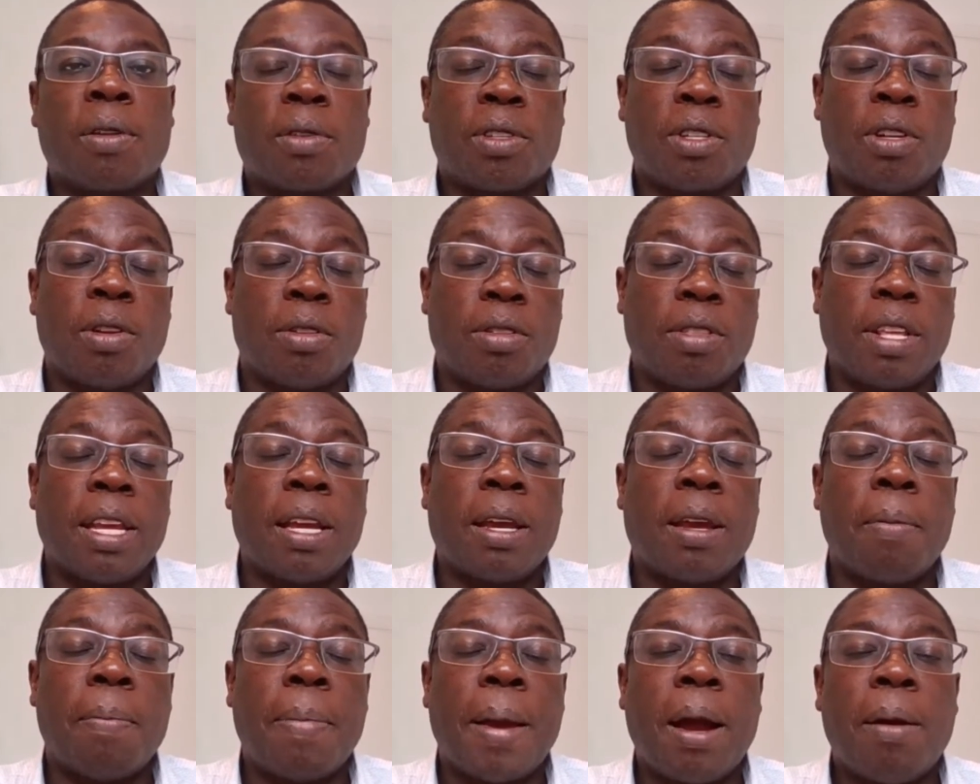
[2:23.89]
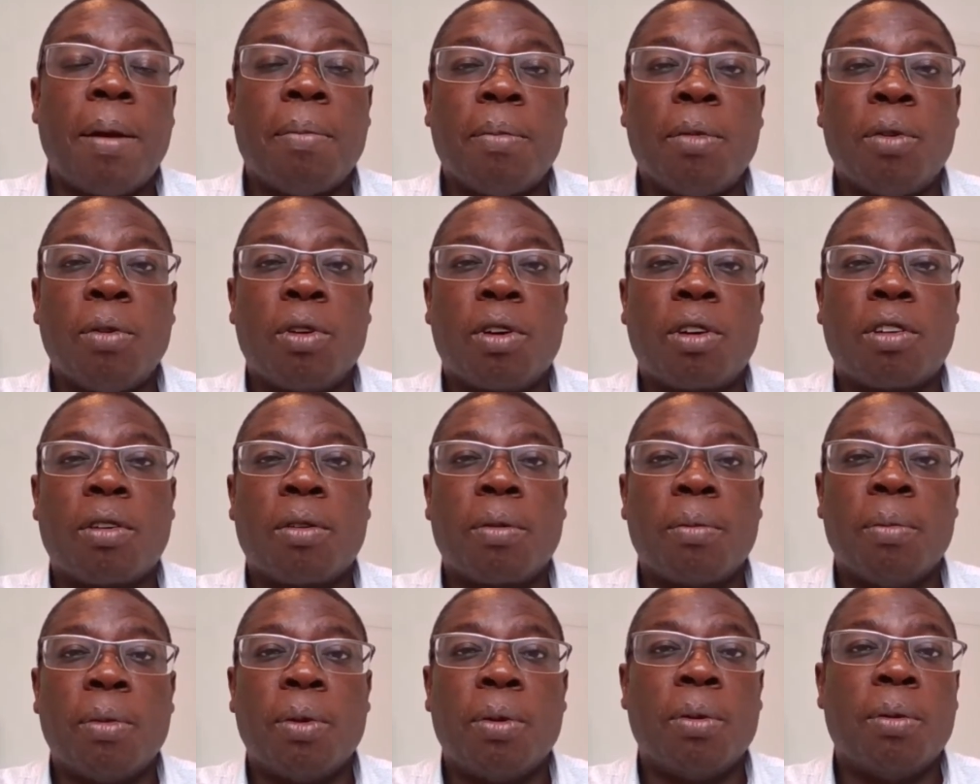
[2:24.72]
to think about
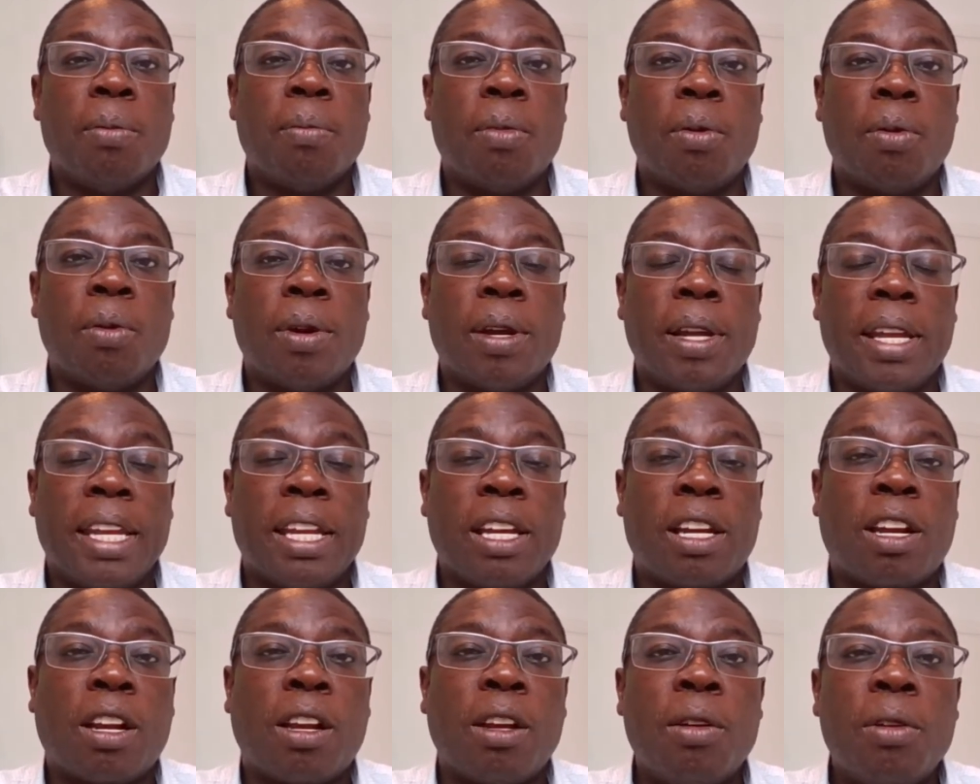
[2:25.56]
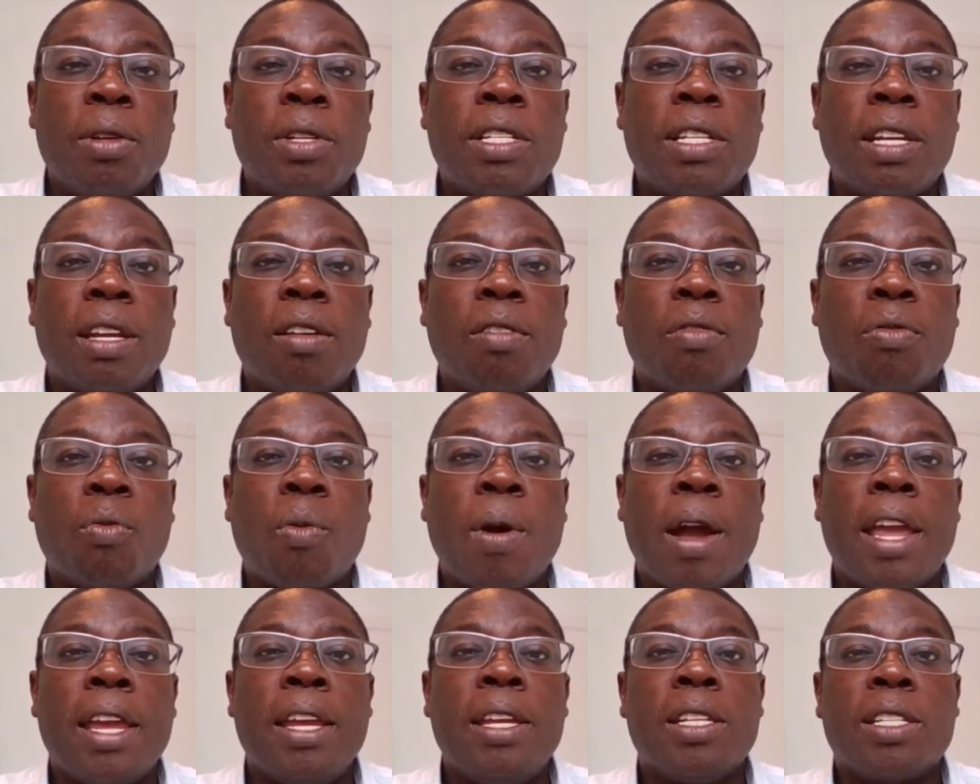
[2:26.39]
more inclusive
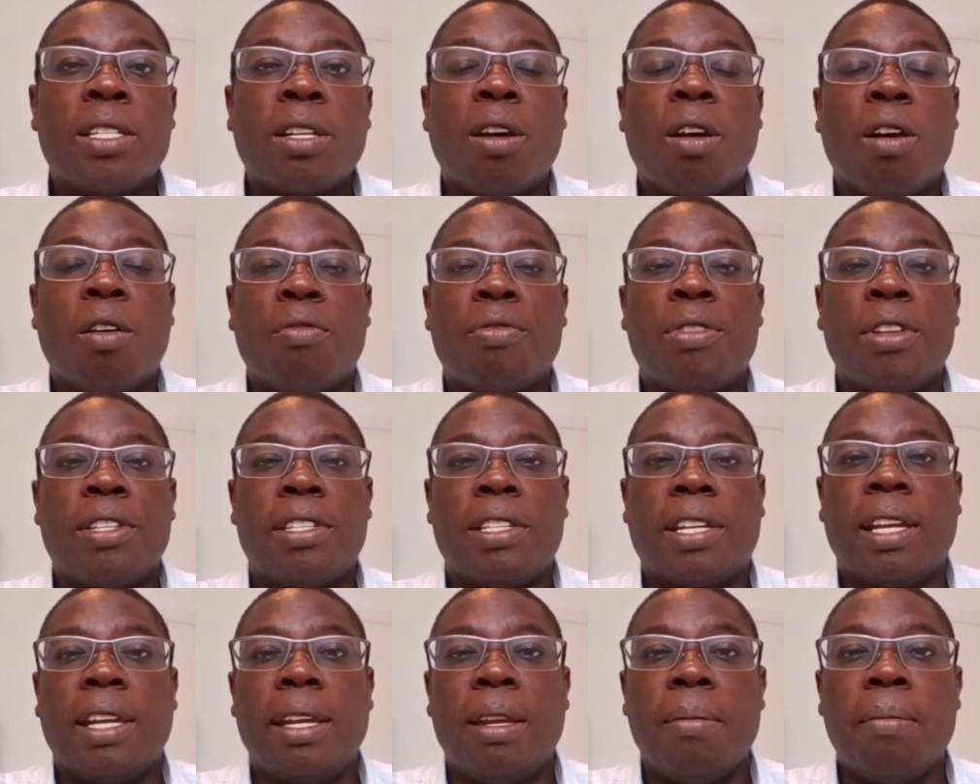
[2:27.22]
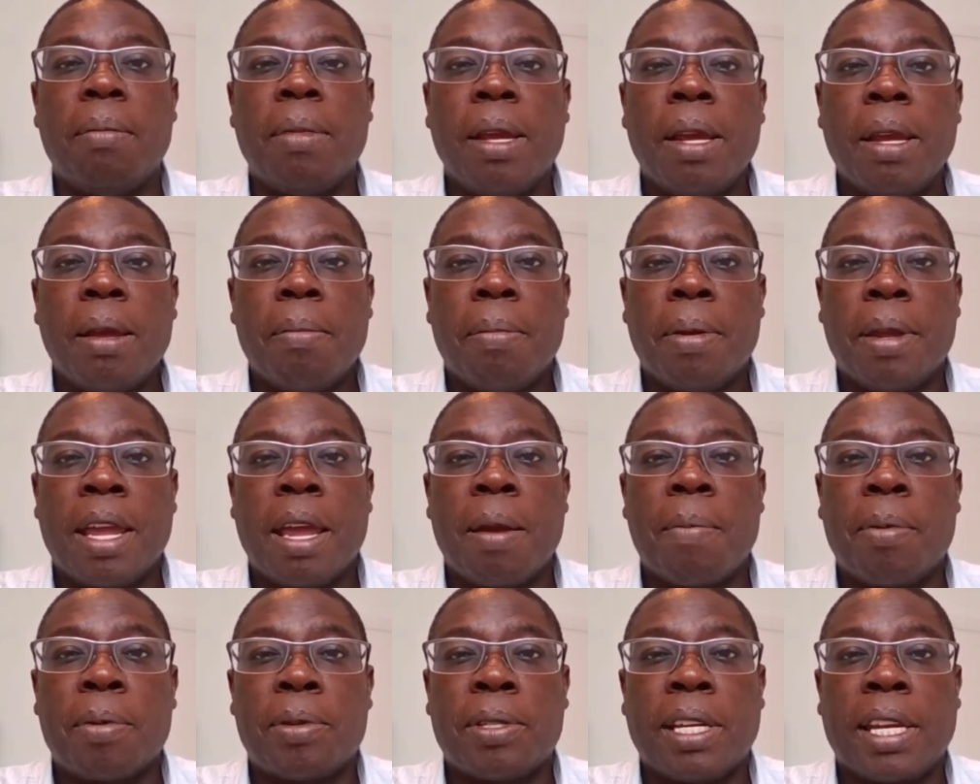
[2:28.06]
ways of the team being
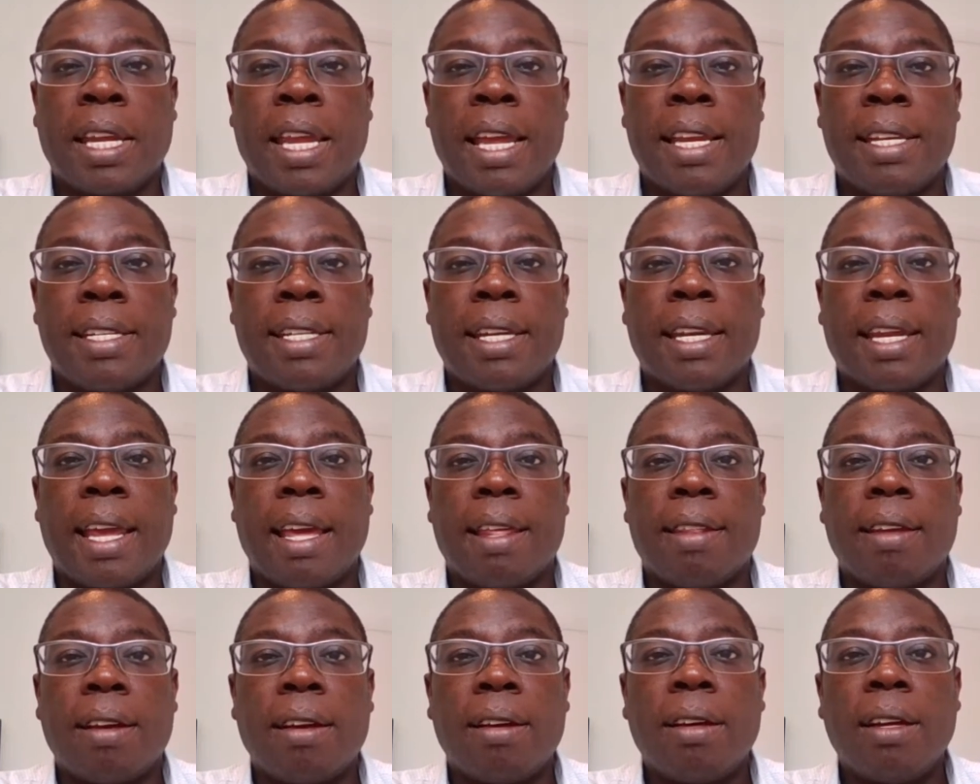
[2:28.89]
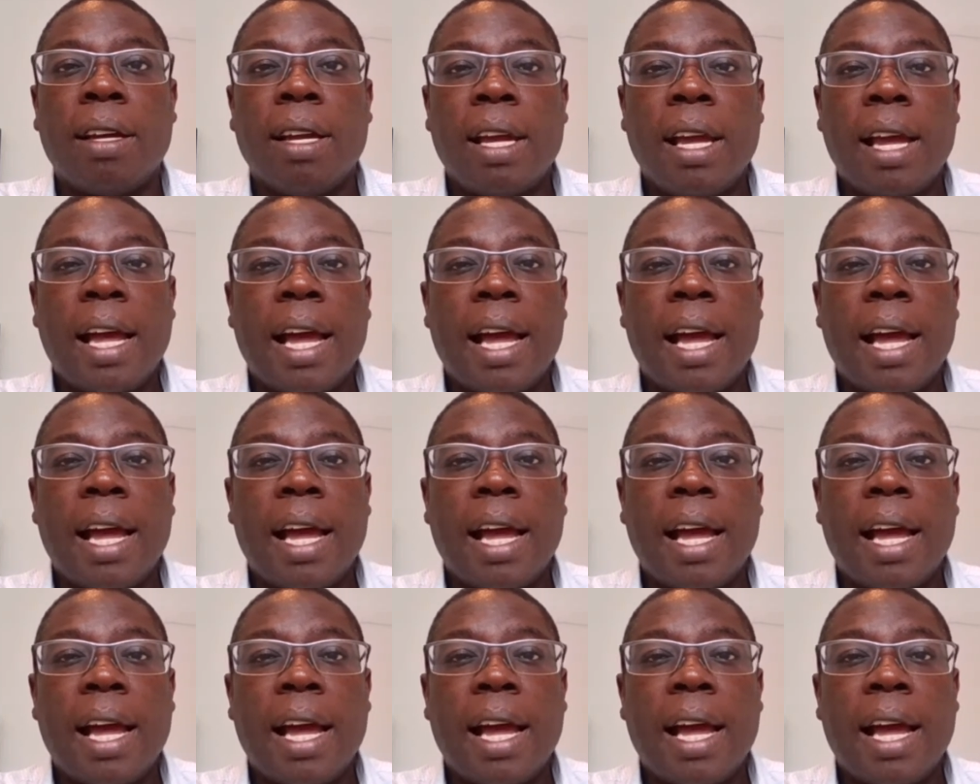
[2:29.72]
able to get together,